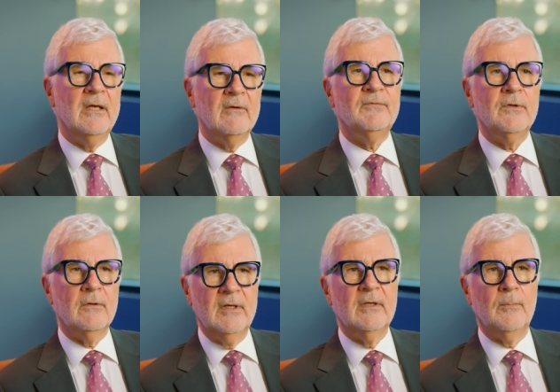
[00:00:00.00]
If
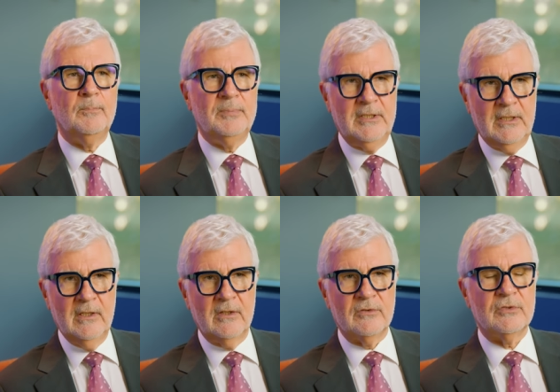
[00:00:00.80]
you're in a
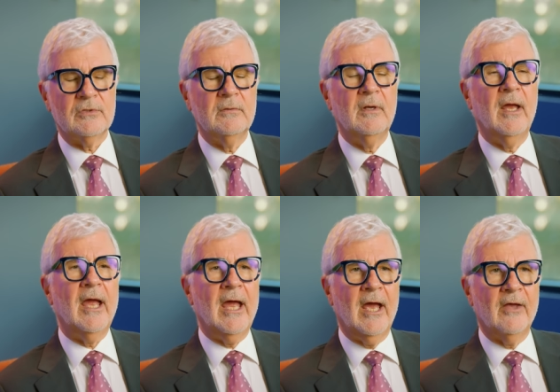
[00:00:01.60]
pinch,
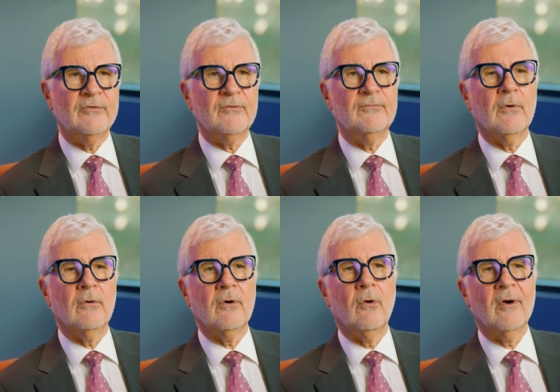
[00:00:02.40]
ask
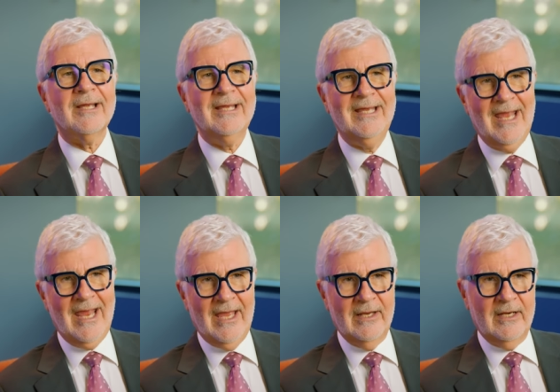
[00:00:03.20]
for
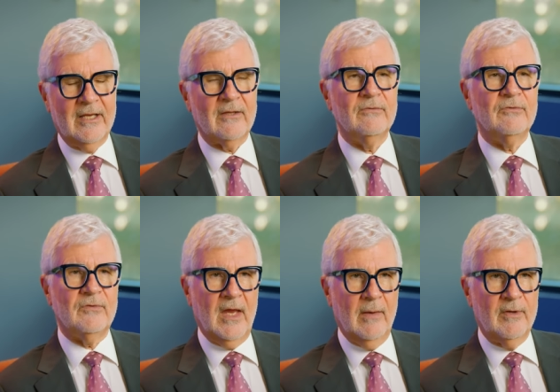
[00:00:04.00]
organic
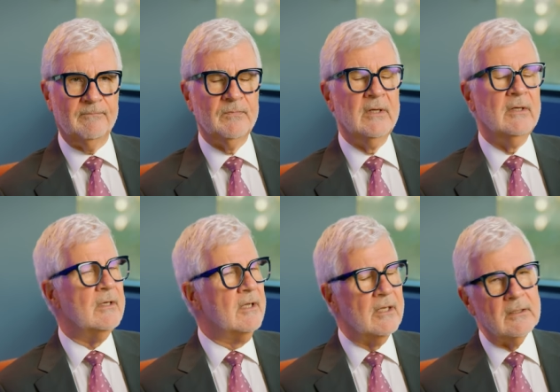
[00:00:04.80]
salmon.
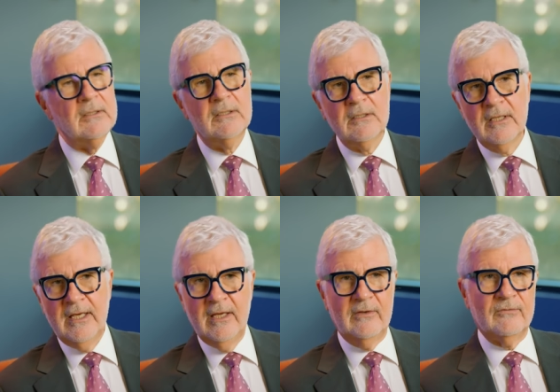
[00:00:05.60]
At
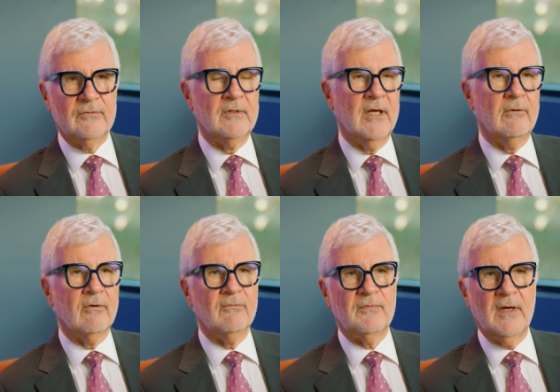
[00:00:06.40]
least they
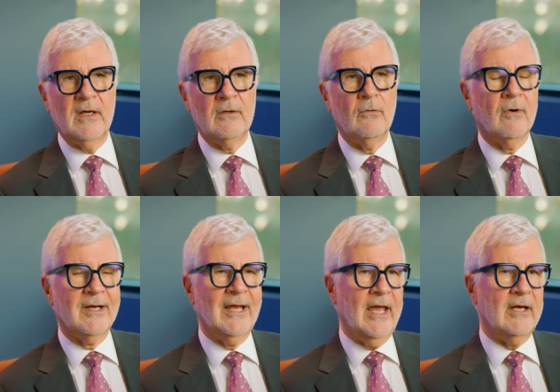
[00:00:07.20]
were fed
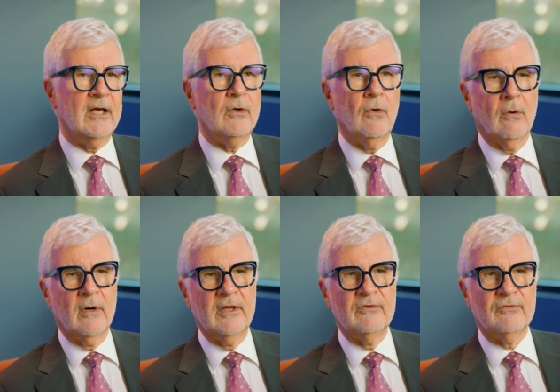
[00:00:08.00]
organic
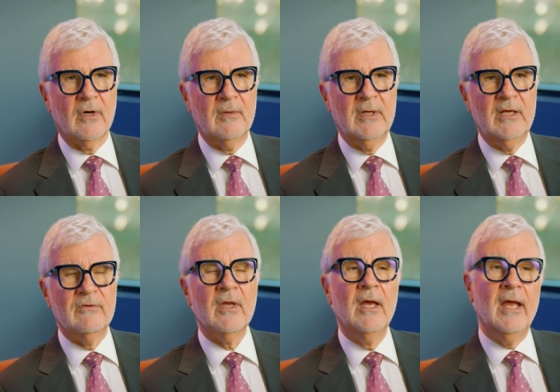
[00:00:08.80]
corn and
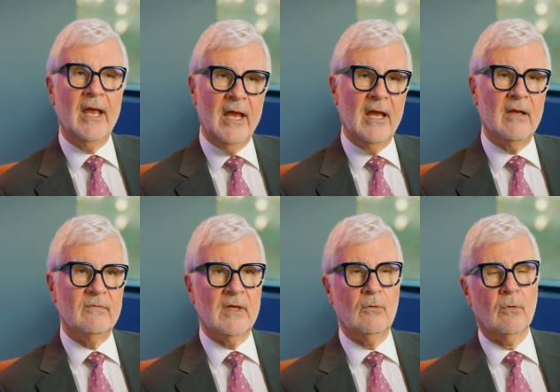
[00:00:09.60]
soybeans
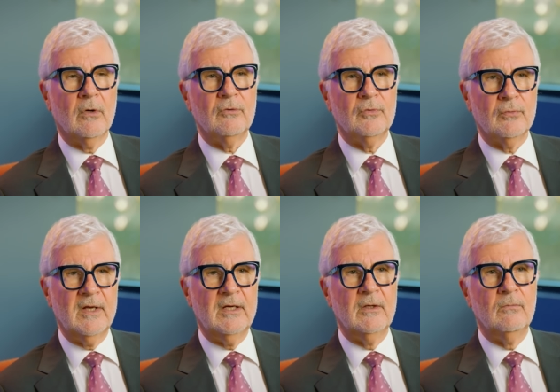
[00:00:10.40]
and they weren't
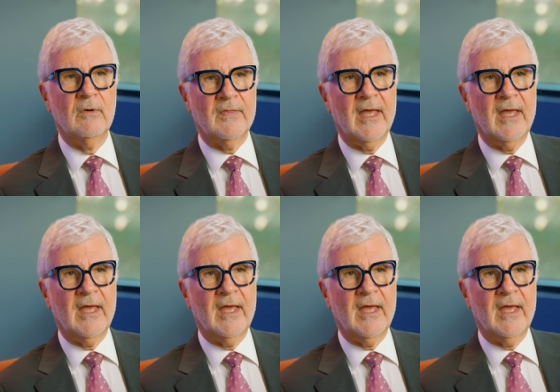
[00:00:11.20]
treated with